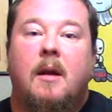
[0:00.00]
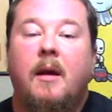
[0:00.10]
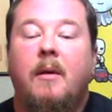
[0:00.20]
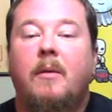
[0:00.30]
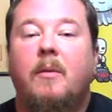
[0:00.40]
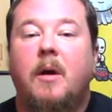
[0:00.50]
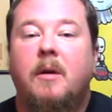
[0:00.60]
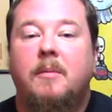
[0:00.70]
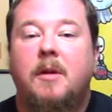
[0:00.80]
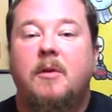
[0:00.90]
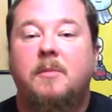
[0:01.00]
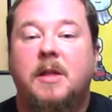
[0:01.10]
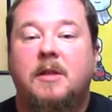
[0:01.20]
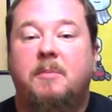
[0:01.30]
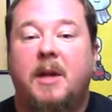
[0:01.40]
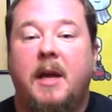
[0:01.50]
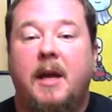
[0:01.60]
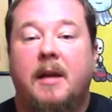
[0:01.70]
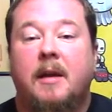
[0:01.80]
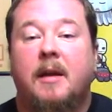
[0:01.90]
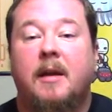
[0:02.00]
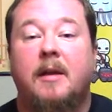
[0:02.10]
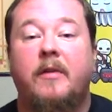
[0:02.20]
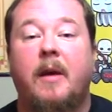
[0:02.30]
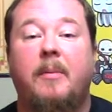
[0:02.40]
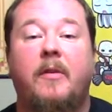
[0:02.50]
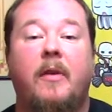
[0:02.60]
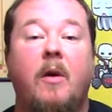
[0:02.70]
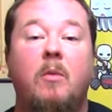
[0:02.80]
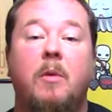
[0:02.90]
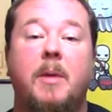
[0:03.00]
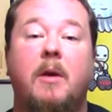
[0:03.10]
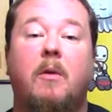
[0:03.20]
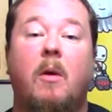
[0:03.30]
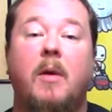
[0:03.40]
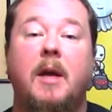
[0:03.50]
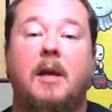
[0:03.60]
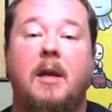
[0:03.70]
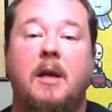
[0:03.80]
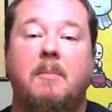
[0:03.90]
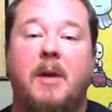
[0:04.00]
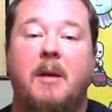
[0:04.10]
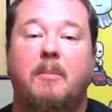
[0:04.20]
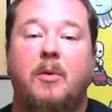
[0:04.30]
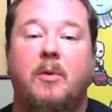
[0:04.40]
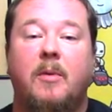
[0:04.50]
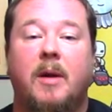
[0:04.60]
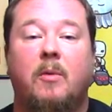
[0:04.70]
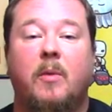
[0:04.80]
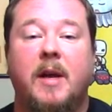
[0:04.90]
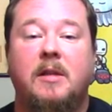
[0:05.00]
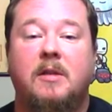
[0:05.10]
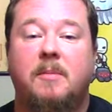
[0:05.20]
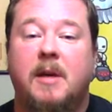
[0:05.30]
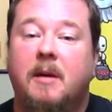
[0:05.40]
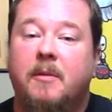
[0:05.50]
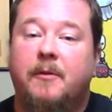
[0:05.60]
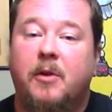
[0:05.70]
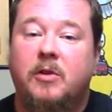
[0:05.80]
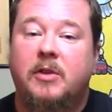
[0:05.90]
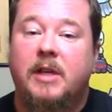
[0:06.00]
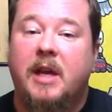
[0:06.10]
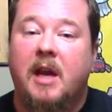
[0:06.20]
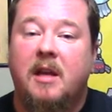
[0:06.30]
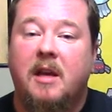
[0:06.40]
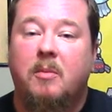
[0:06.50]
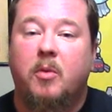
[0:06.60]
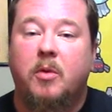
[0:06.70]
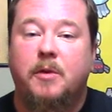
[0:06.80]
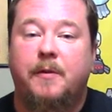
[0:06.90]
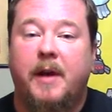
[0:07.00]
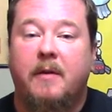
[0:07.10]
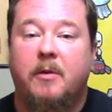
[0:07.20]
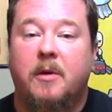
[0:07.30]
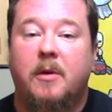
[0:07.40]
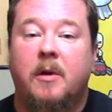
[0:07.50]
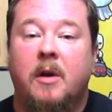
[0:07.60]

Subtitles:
Hello and welcome to Noobs Explain. In this episode, we'll be growing and eating bamboo in a race to become the first to gain the Emperor's favor.